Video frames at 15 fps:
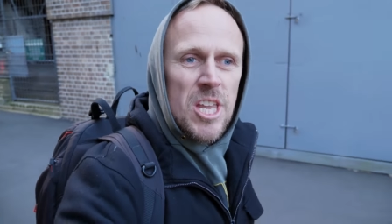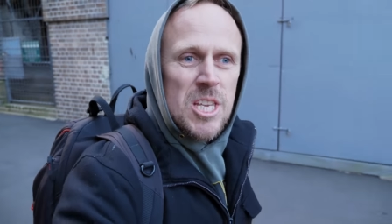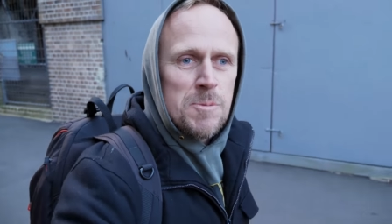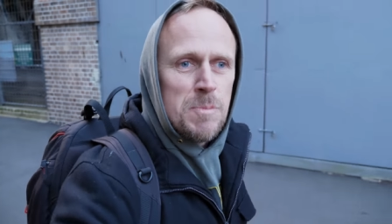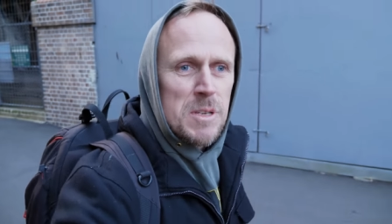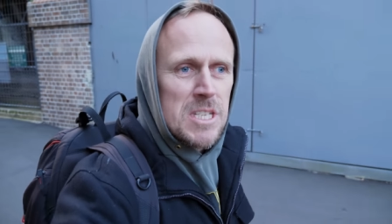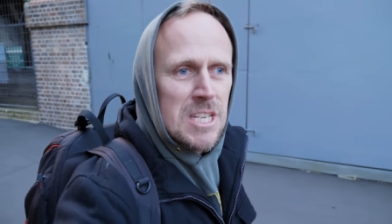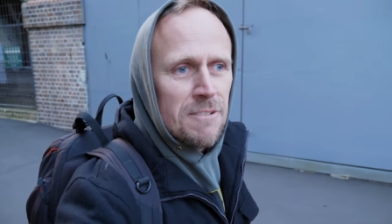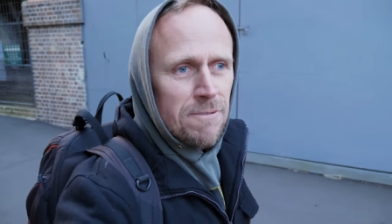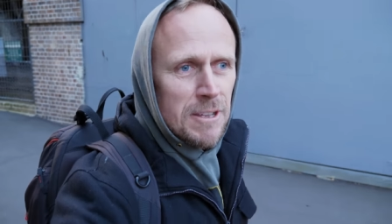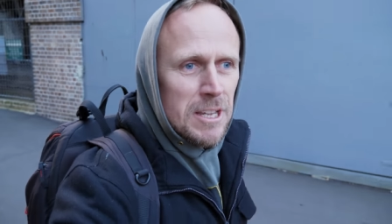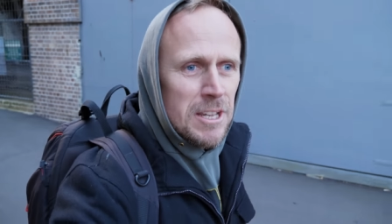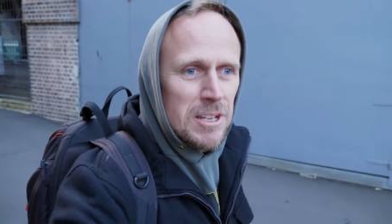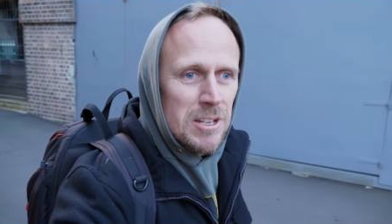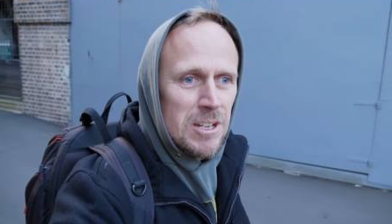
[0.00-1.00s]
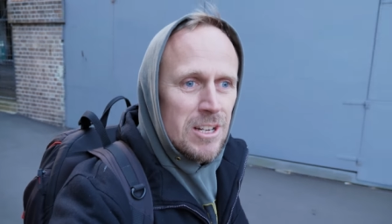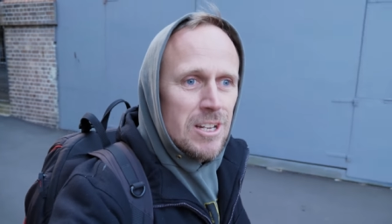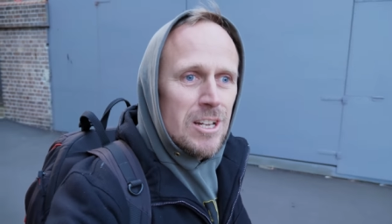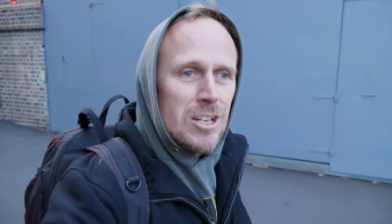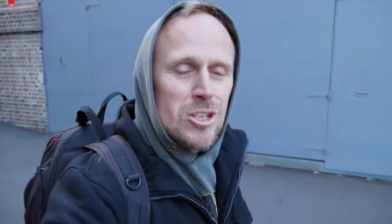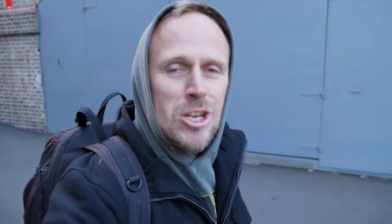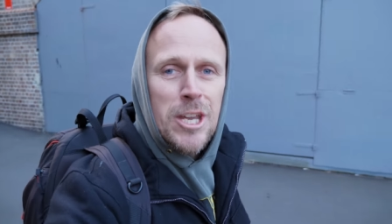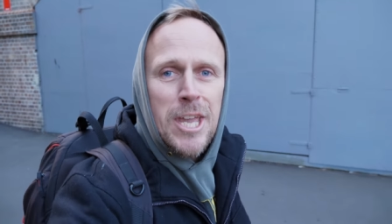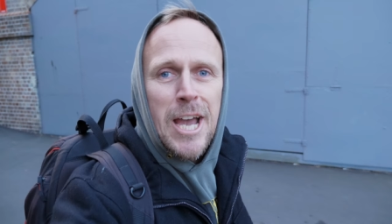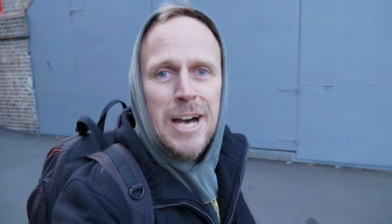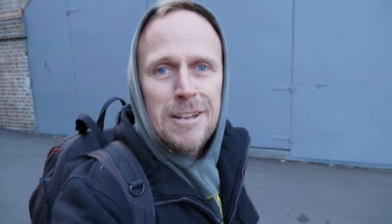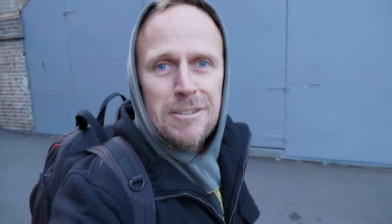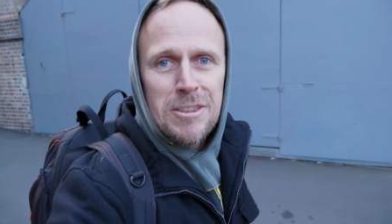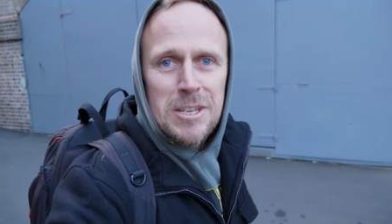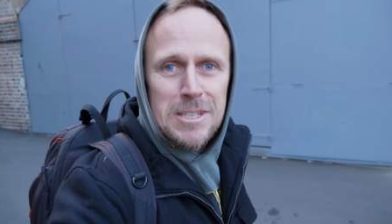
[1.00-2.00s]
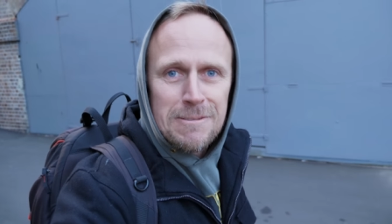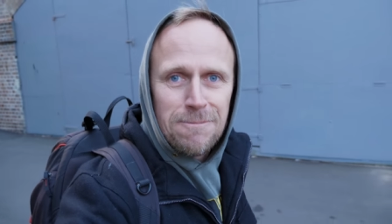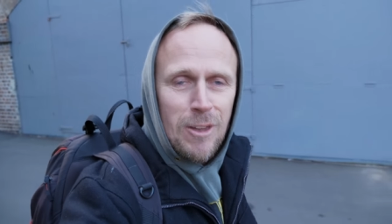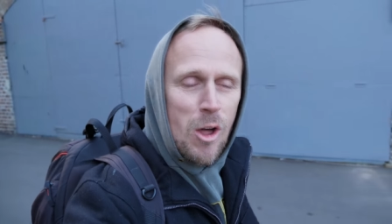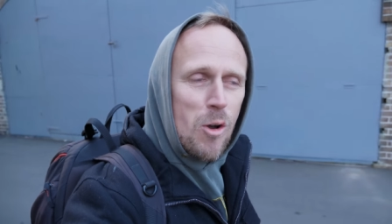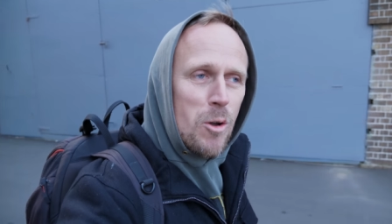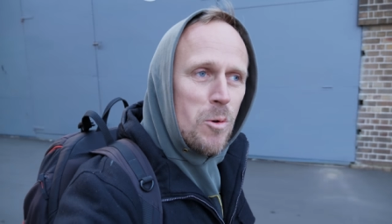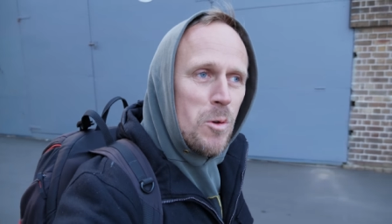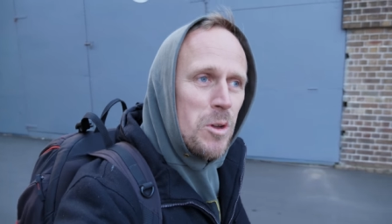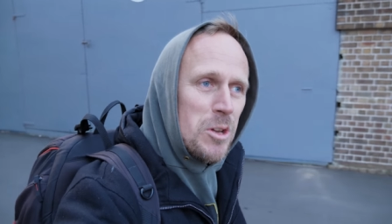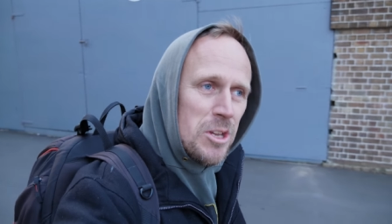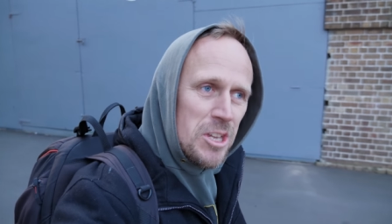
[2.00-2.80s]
In specific, check out this vlog